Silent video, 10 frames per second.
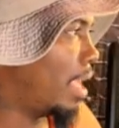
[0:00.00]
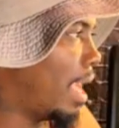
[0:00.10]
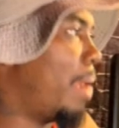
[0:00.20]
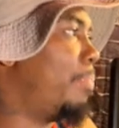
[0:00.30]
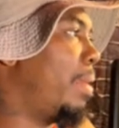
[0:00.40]

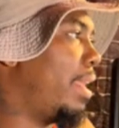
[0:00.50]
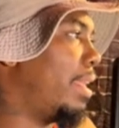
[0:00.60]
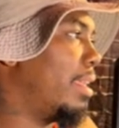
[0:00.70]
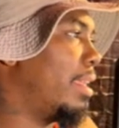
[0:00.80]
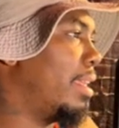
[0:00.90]
I
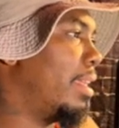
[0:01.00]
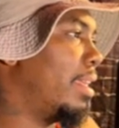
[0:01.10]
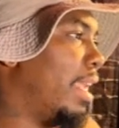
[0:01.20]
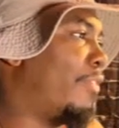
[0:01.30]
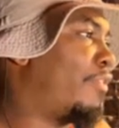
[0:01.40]
bet
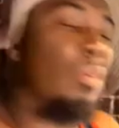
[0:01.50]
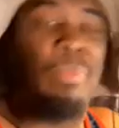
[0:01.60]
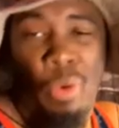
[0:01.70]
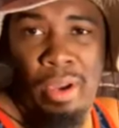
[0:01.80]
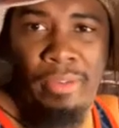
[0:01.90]
if her
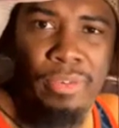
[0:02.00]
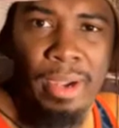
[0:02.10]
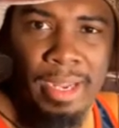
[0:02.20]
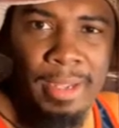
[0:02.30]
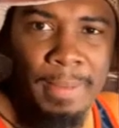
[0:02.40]

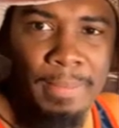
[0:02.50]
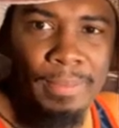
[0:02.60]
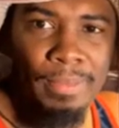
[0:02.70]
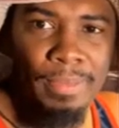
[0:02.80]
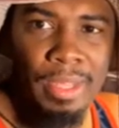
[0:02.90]
boyfriend,
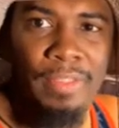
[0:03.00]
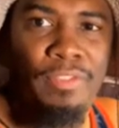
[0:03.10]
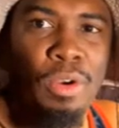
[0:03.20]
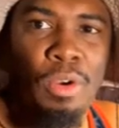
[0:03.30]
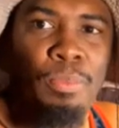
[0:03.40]
if
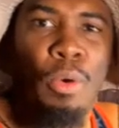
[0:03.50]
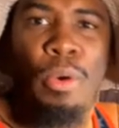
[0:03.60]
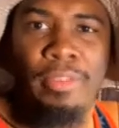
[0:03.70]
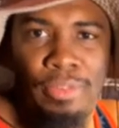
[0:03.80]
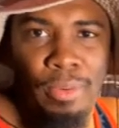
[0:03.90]
her
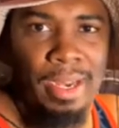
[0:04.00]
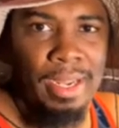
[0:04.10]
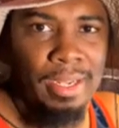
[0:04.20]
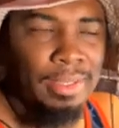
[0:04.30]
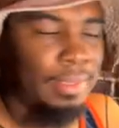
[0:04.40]

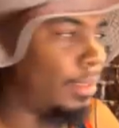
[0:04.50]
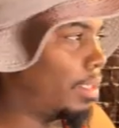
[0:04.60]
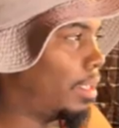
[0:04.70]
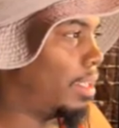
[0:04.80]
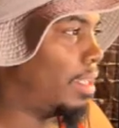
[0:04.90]
boyfriend
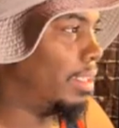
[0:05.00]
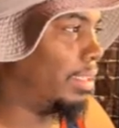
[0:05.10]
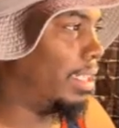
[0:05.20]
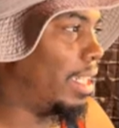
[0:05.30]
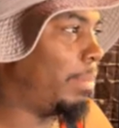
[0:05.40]

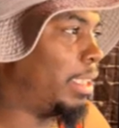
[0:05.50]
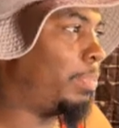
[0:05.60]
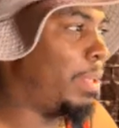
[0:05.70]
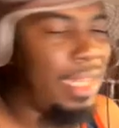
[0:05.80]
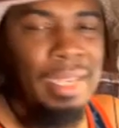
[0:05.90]
said, let me
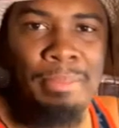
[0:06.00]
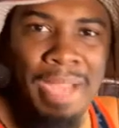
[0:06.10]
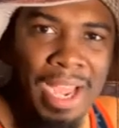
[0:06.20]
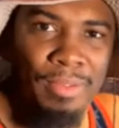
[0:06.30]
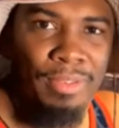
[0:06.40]
spit in your
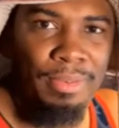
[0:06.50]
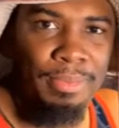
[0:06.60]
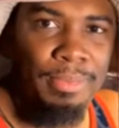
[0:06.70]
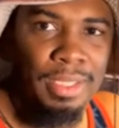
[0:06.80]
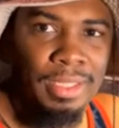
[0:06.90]
mouth.
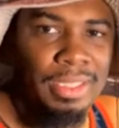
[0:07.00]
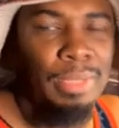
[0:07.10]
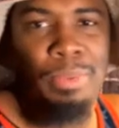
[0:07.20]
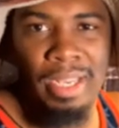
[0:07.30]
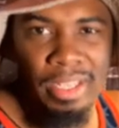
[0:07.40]
She
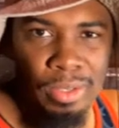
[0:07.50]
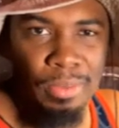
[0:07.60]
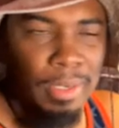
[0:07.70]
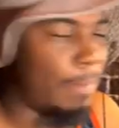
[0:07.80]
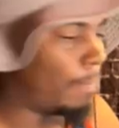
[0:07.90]
wouldn't
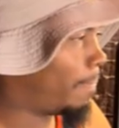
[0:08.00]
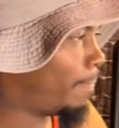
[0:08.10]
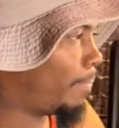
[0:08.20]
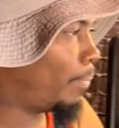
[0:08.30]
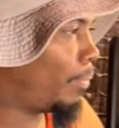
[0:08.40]
do it.
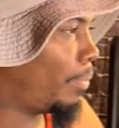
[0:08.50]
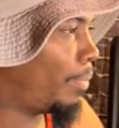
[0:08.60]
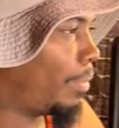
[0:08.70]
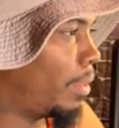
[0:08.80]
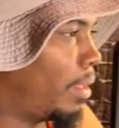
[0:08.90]

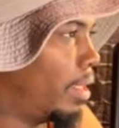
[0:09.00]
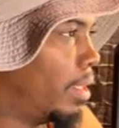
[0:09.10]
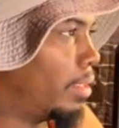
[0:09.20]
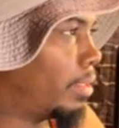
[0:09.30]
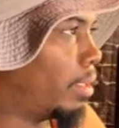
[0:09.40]

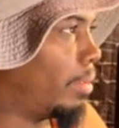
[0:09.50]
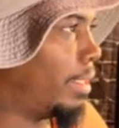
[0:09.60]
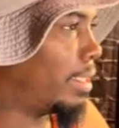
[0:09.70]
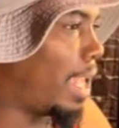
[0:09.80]
So it's